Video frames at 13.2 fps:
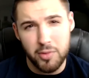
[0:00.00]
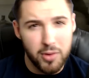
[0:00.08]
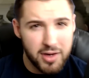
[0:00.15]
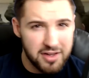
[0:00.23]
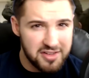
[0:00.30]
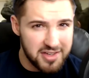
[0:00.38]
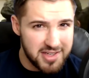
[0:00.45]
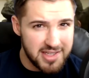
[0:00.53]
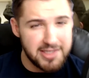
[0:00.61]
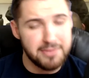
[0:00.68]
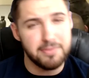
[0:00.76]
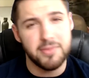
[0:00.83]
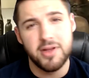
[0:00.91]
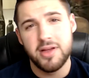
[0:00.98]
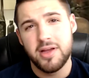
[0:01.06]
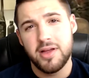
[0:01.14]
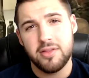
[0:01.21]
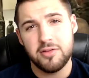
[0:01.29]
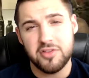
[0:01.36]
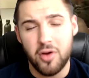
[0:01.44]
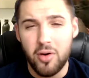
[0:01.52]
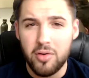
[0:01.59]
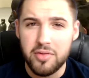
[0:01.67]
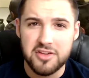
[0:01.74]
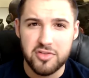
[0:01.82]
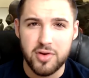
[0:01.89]
work as a team. There's all
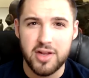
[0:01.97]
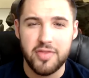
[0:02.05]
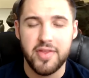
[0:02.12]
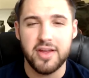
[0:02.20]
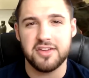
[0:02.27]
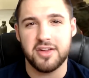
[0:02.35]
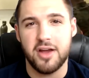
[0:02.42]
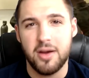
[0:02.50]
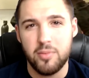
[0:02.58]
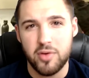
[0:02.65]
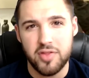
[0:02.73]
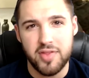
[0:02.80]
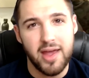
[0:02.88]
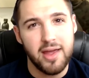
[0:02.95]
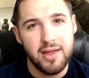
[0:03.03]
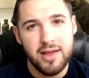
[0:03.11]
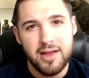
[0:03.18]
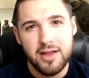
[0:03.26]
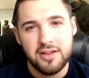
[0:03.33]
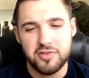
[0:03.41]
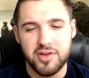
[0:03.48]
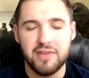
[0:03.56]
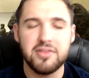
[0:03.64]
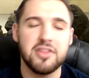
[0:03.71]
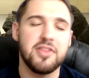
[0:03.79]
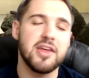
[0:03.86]
these great things that come with that. So you
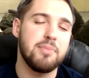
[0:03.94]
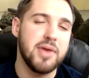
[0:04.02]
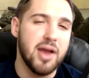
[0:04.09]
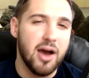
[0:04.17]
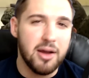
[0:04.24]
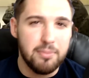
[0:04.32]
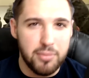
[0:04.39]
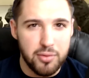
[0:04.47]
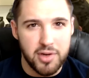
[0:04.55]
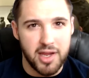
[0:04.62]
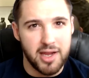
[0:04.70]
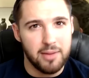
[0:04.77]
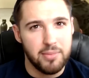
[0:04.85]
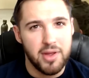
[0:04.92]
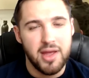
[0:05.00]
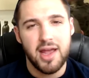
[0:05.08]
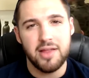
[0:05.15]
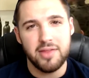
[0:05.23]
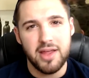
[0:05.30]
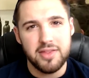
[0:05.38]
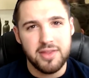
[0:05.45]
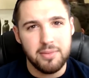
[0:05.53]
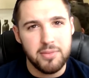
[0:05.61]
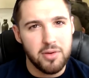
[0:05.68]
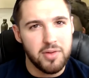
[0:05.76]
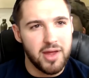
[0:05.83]
have to think beyond boot camp and let them
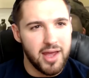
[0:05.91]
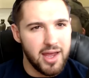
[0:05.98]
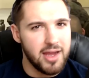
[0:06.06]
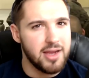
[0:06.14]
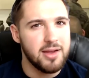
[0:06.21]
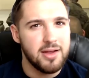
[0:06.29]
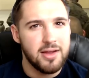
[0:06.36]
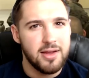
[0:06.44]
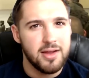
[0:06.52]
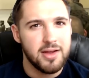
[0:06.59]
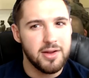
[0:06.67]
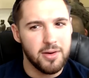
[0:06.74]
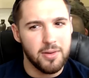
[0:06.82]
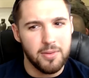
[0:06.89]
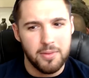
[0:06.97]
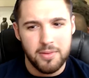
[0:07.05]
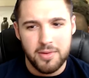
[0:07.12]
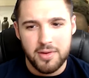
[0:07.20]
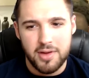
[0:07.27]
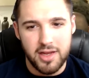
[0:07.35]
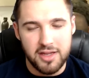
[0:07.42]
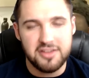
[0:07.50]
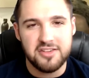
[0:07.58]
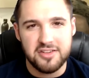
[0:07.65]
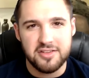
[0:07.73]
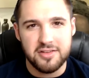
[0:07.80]
know that, hey,
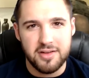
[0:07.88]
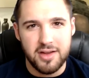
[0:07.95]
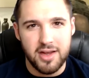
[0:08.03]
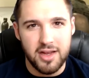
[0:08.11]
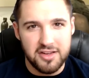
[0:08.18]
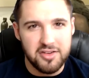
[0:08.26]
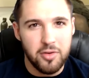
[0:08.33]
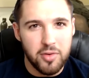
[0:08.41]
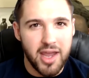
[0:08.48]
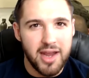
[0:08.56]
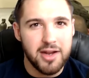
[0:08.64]
it's okay